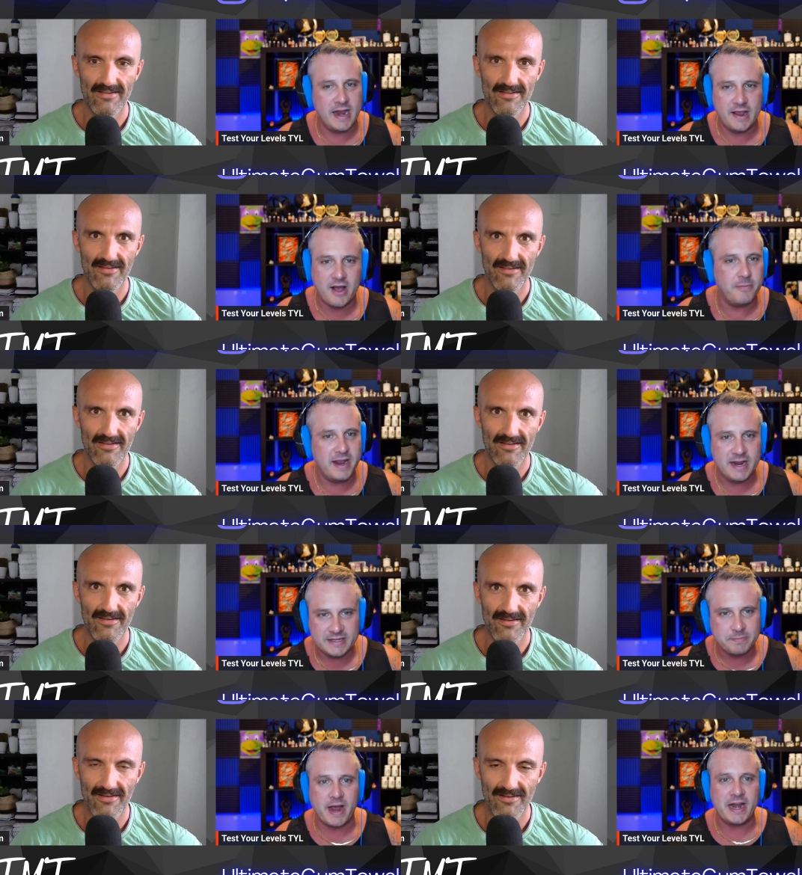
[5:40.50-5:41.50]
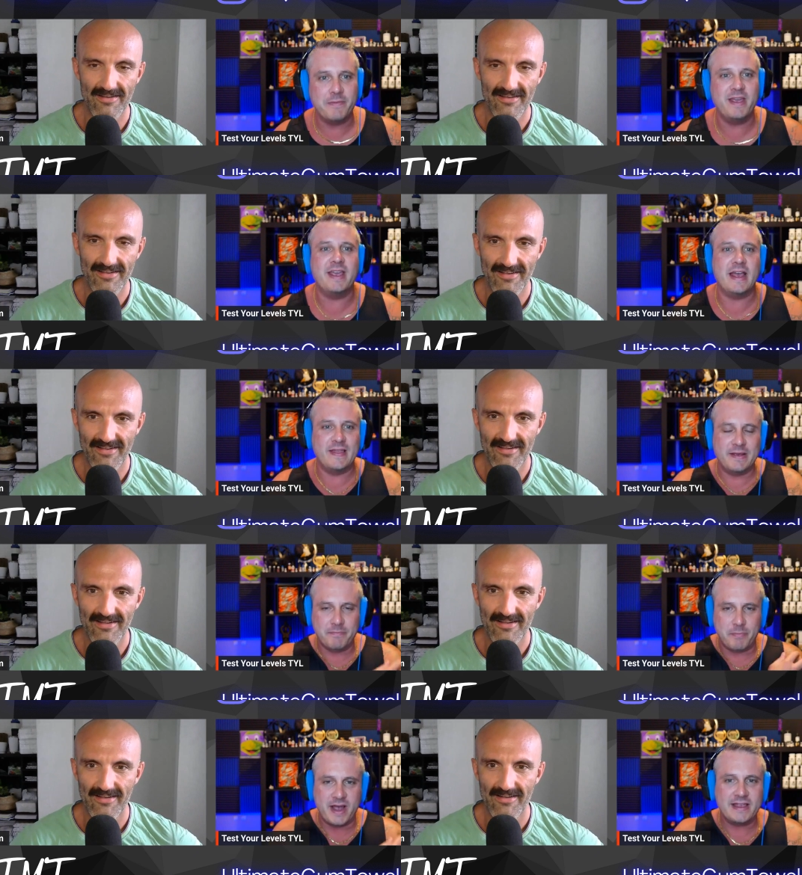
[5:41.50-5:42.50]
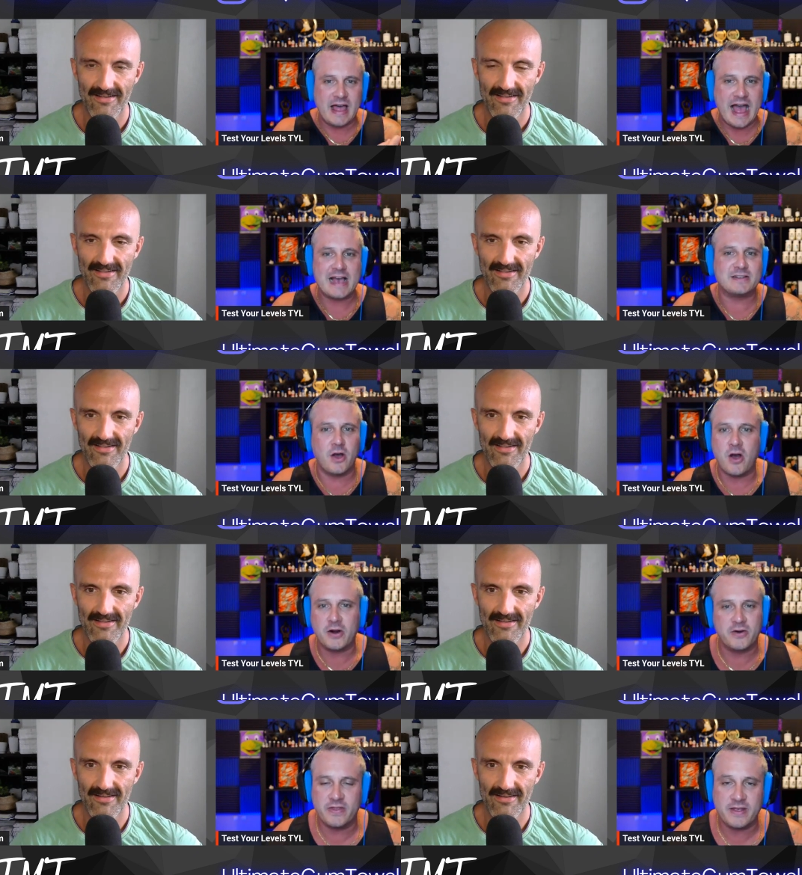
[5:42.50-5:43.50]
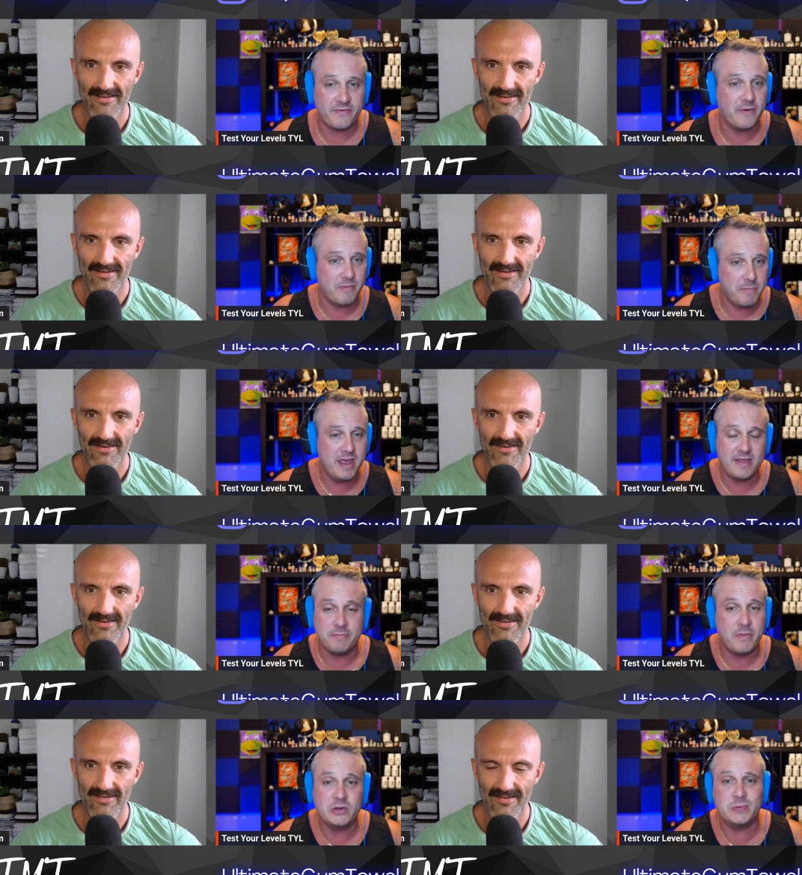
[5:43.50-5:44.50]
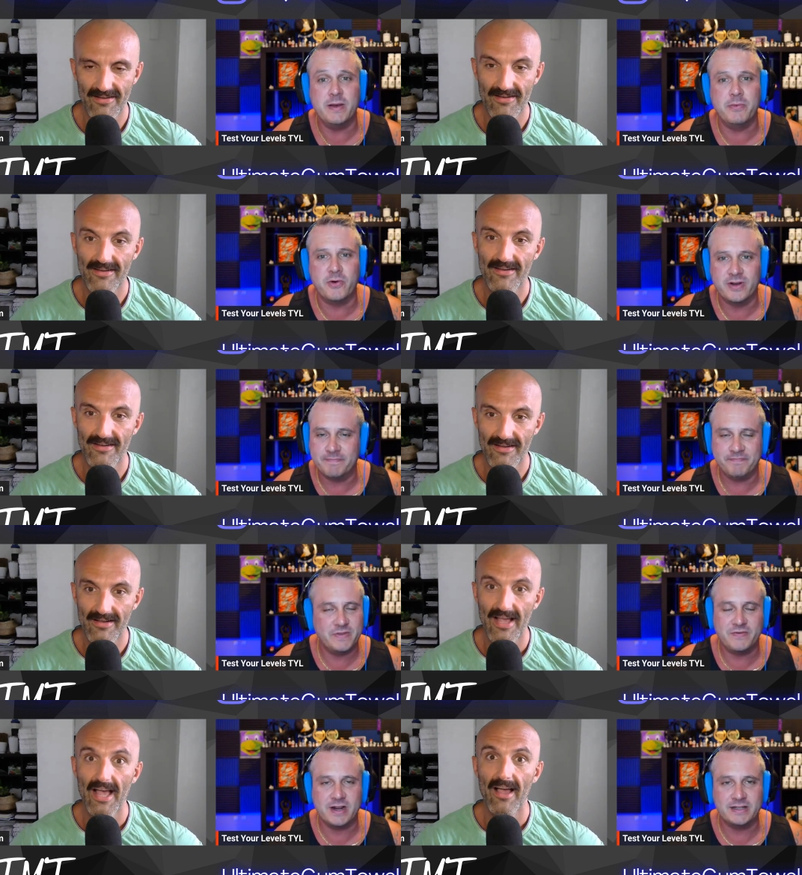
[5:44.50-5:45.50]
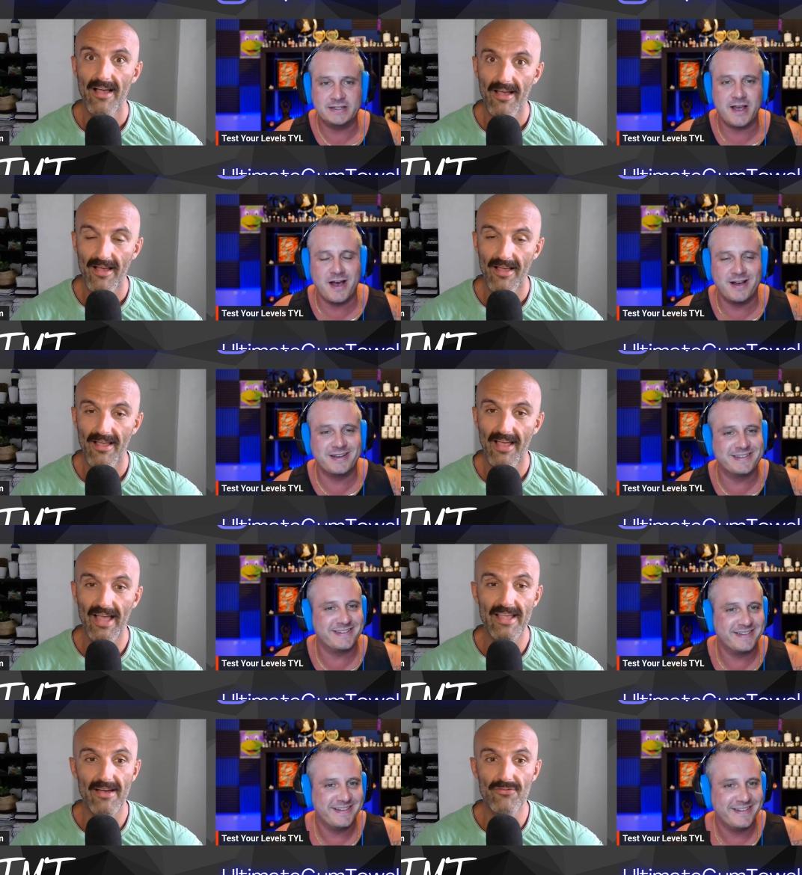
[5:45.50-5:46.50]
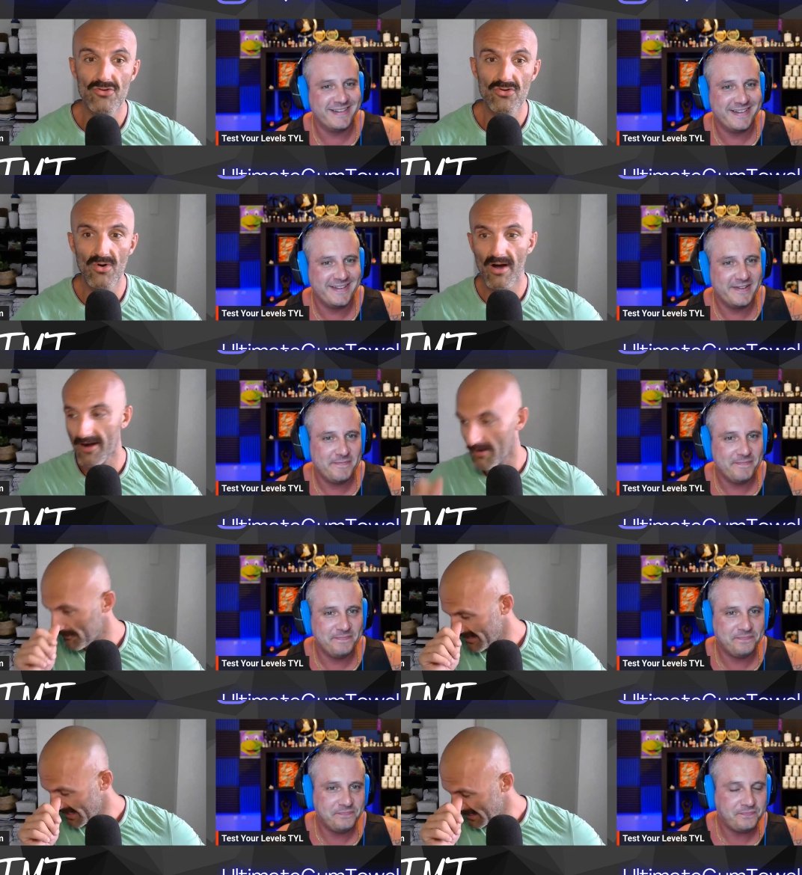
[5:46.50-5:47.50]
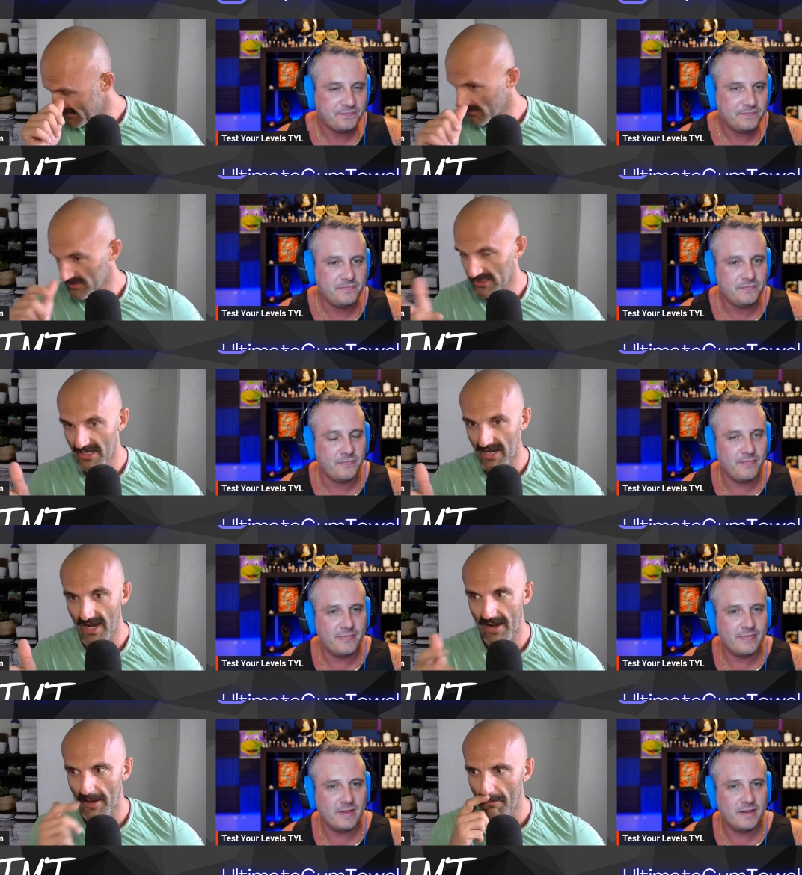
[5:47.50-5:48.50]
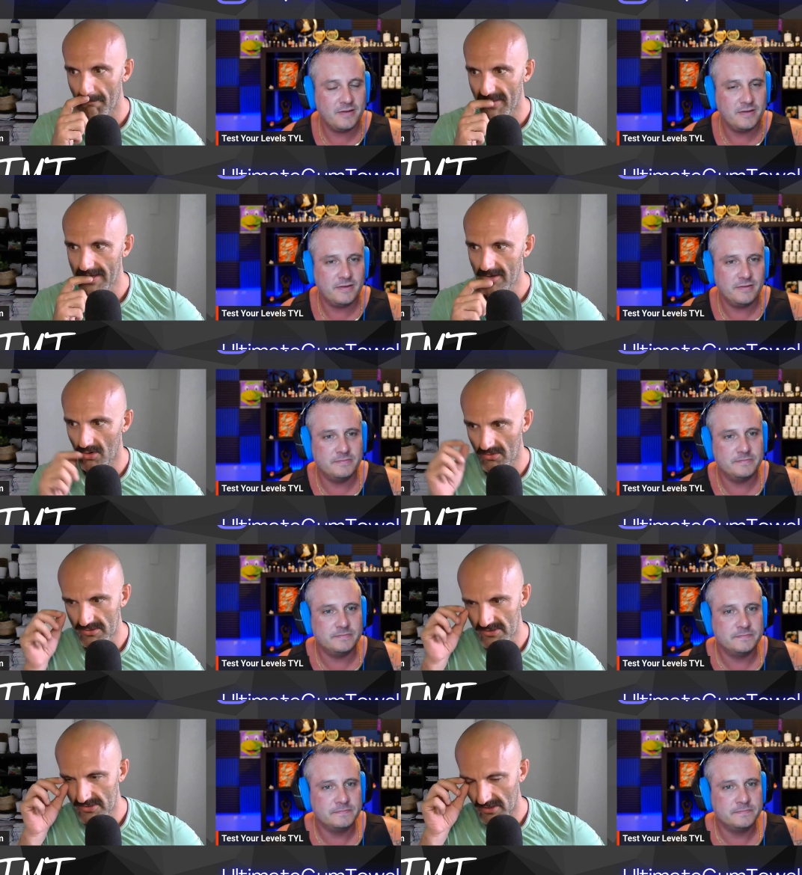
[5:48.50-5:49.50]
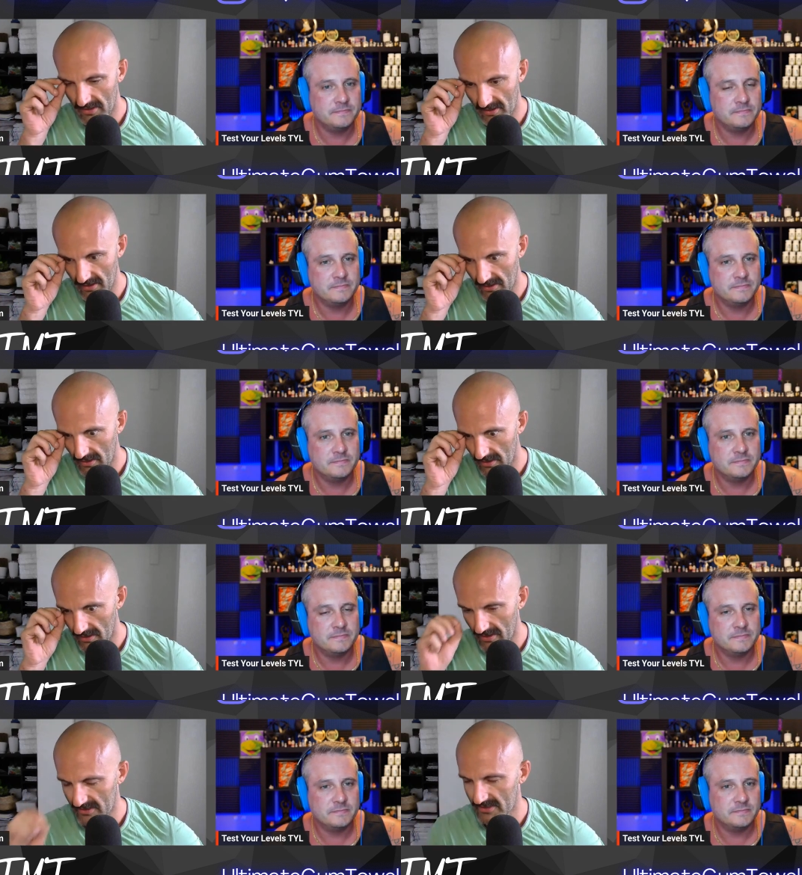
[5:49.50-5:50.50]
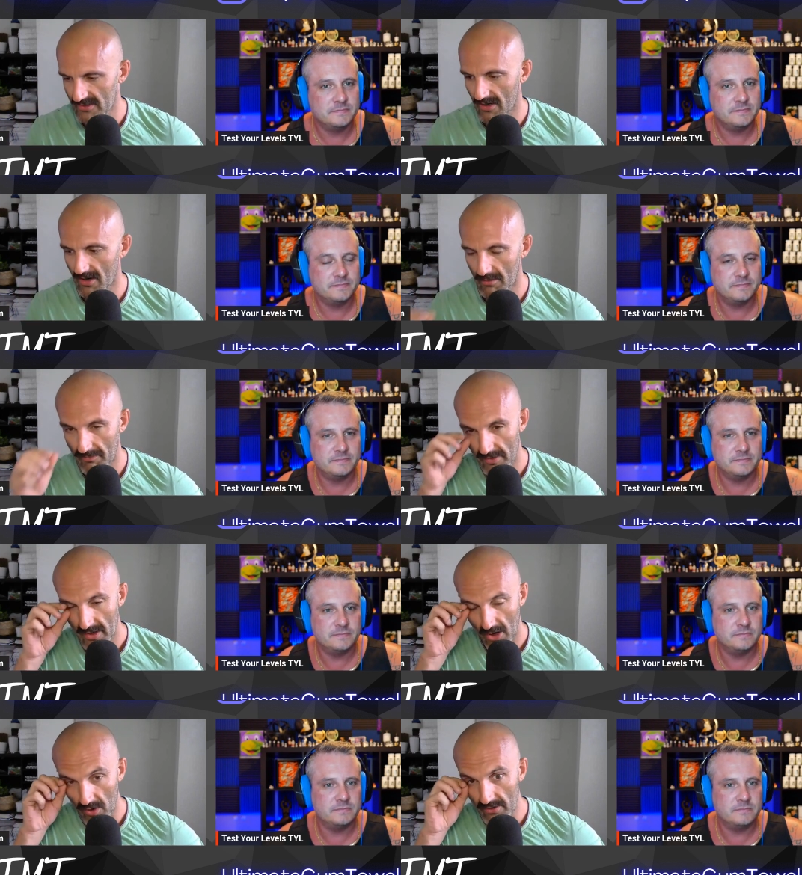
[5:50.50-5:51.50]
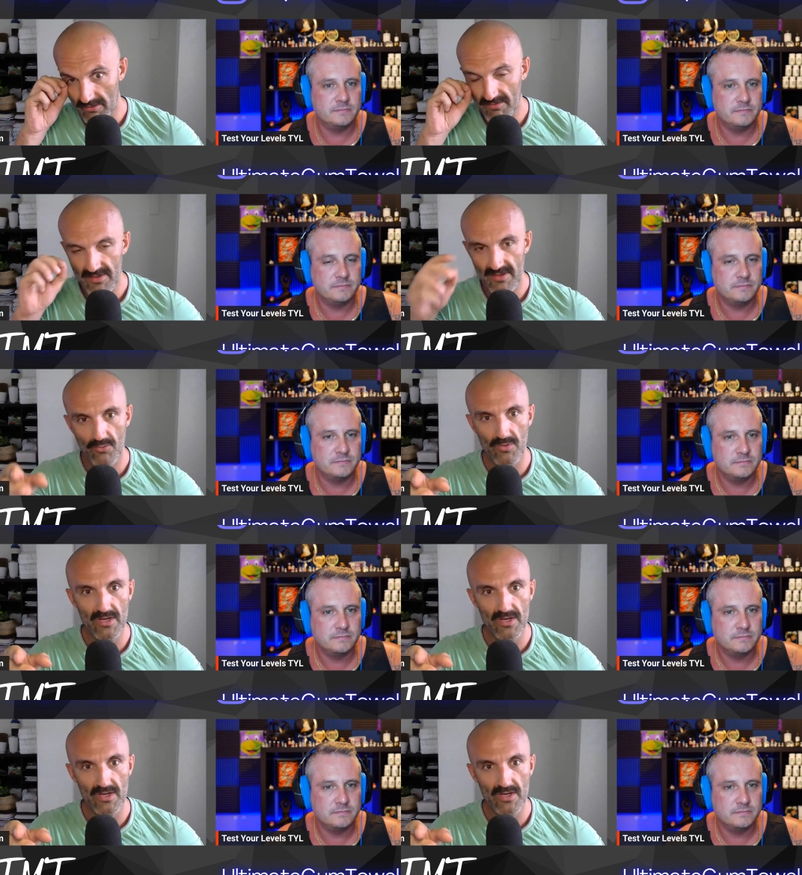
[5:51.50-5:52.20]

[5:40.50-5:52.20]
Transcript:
Speaker 1: on me and it's biting me and that bite lasts longer for me than most people and freaking sucks.
Speaker 2: Hey, have you? Um, uh, there was a guy. He owns uh, a SARM. Oh, I don't even think